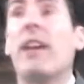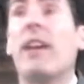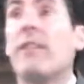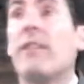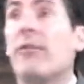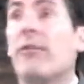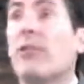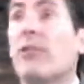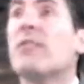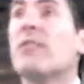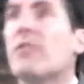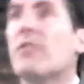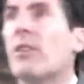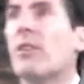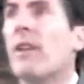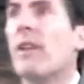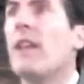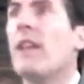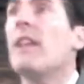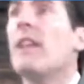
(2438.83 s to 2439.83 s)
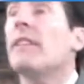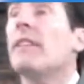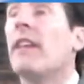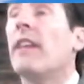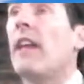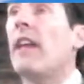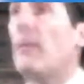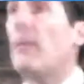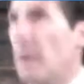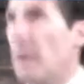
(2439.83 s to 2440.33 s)
and a freezer.
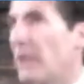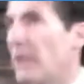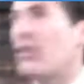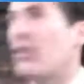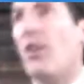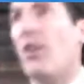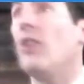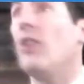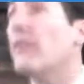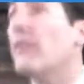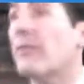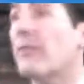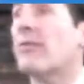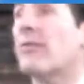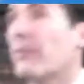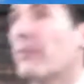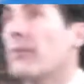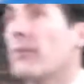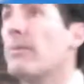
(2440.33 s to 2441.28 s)
And we called for